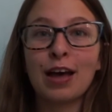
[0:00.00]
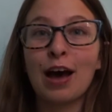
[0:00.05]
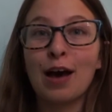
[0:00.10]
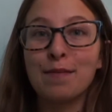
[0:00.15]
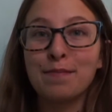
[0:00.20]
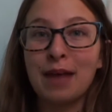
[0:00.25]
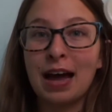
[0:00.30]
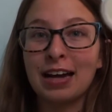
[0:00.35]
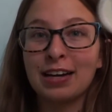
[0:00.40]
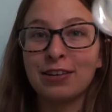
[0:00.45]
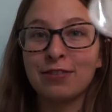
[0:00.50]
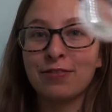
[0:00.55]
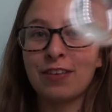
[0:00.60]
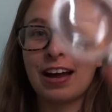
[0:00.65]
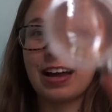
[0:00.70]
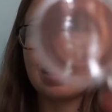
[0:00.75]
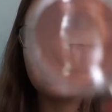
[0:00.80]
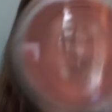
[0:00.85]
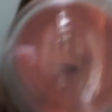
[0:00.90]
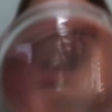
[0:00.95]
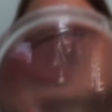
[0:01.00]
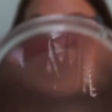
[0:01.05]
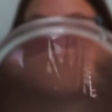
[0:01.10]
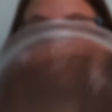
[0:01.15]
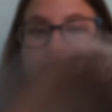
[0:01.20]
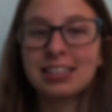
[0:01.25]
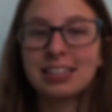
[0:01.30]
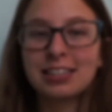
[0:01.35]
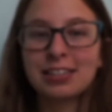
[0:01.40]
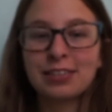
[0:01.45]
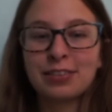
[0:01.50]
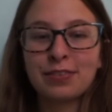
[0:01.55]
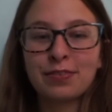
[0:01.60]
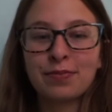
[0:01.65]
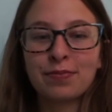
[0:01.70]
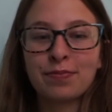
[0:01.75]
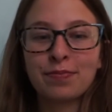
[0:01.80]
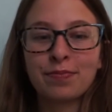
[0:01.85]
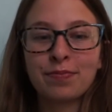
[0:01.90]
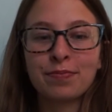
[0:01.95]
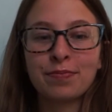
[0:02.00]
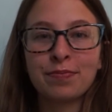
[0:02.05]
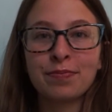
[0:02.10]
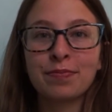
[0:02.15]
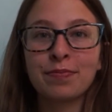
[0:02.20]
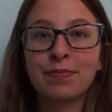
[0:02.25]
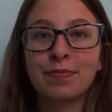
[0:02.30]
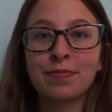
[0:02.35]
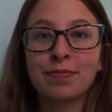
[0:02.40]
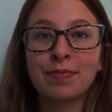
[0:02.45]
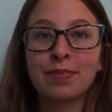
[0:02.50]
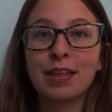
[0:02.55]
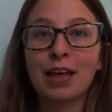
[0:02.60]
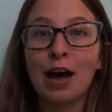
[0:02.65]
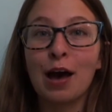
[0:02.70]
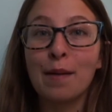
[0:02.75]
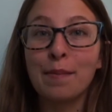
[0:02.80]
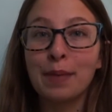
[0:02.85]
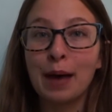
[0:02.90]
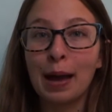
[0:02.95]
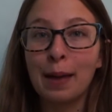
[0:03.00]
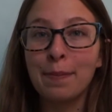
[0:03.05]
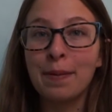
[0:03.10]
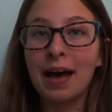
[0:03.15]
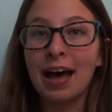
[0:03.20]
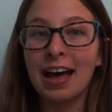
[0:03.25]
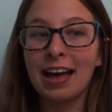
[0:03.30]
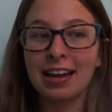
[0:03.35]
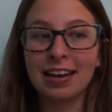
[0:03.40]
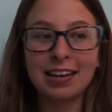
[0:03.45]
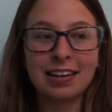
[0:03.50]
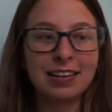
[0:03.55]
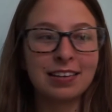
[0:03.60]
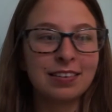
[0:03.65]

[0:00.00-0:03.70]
a magnifying glass, a pipette,